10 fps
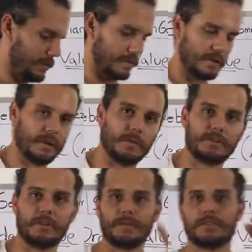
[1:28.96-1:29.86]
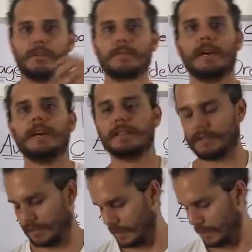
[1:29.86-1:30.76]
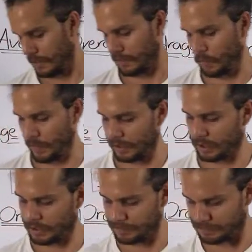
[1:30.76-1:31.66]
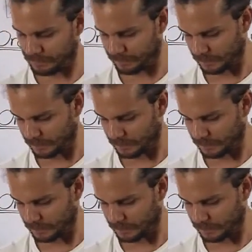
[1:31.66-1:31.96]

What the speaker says: Hey, what's up guys? Welcome.